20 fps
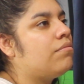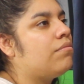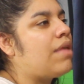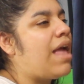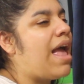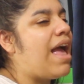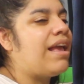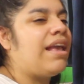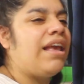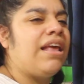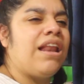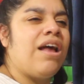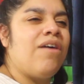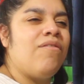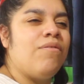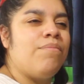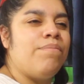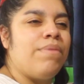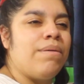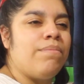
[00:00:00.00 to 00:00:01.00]
hanging
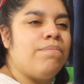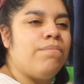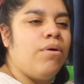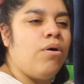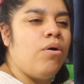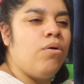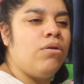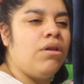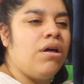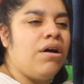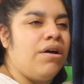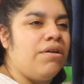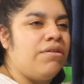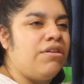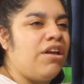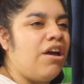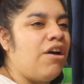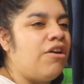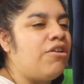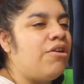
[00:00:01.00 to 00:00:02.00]
out with Ben Bola,
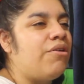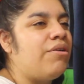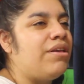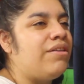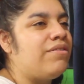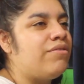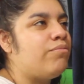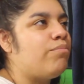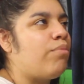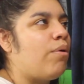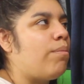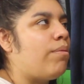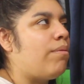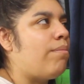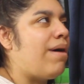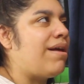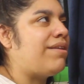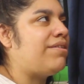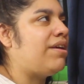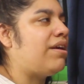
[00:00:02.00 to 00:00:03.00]
and I know he's
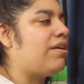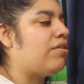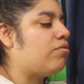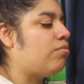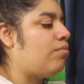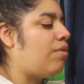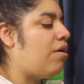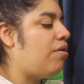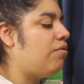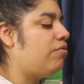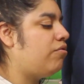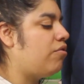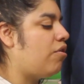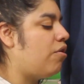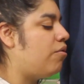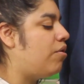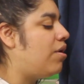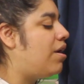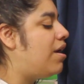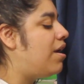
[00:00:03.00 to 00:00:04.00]
problematic as well,
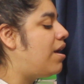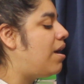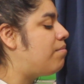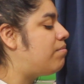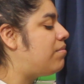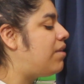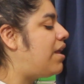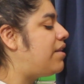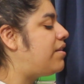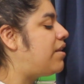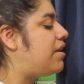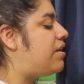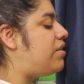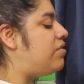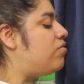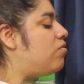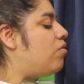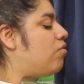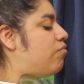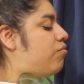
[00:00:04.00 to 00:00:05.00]
so I'm glad that
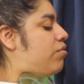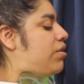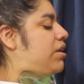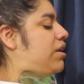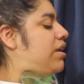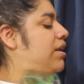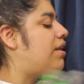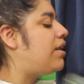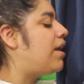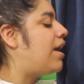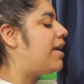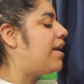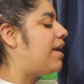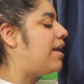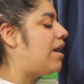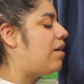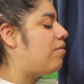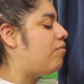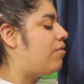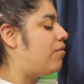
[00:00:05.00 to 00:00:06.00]
he's not really
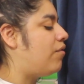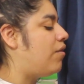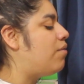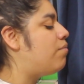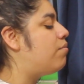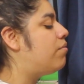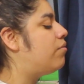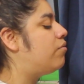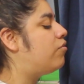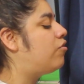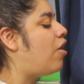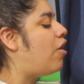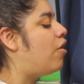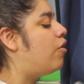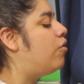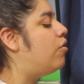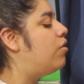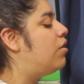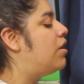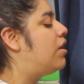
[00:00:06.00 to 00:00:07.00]
hanging out with him.
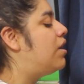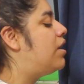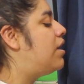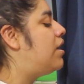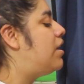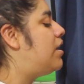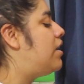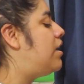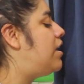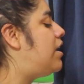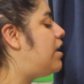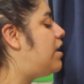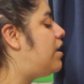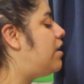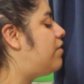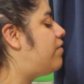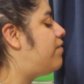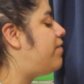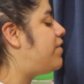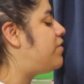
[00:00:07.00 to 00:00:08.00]
So he
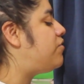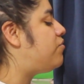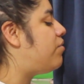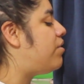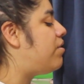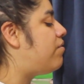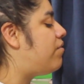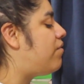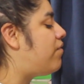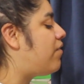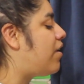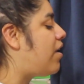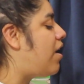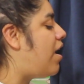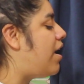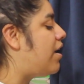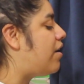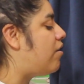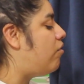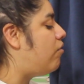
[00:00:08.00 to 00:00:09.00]
is featuring with a
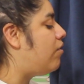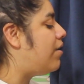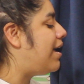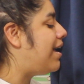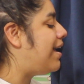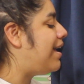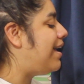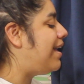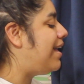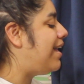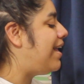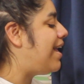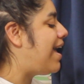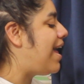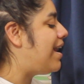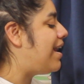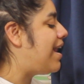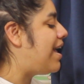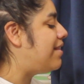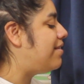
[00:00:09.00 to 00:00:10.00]
guy called
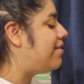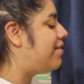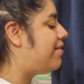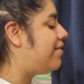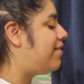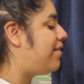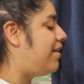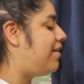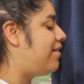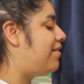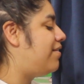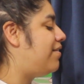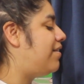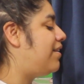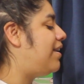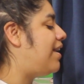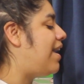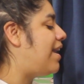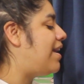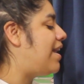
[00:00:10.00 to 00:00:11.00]

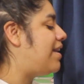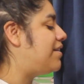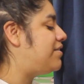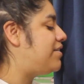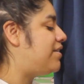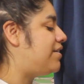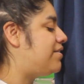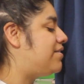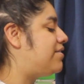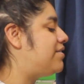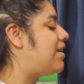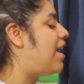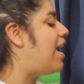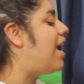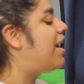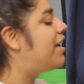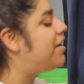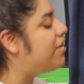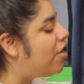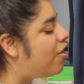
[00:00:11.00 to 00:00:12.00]
Galantis.
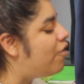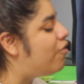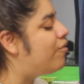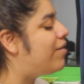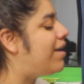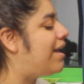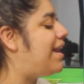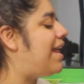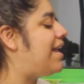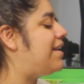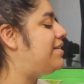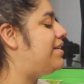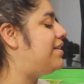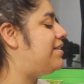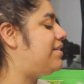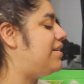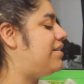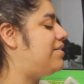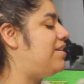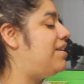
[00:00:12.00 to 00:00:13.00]
I know who
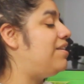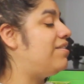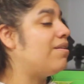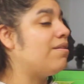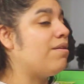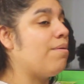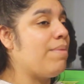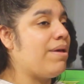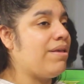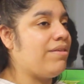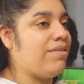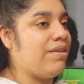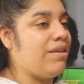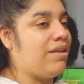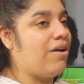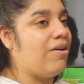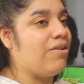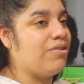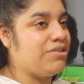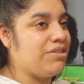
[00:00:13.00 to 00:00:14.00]
Galantis is. He's an
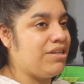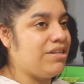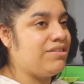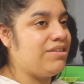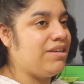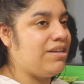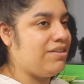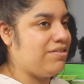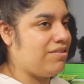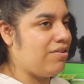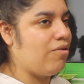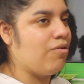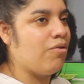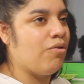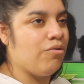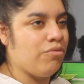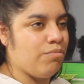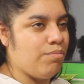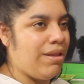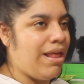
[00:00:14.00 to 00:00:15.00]
amazing artist. He's of
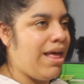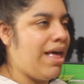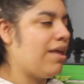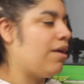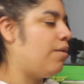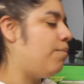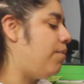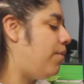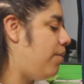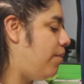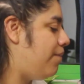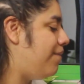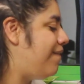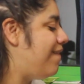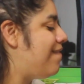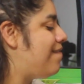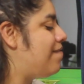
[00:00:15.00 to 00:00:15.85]
course black, but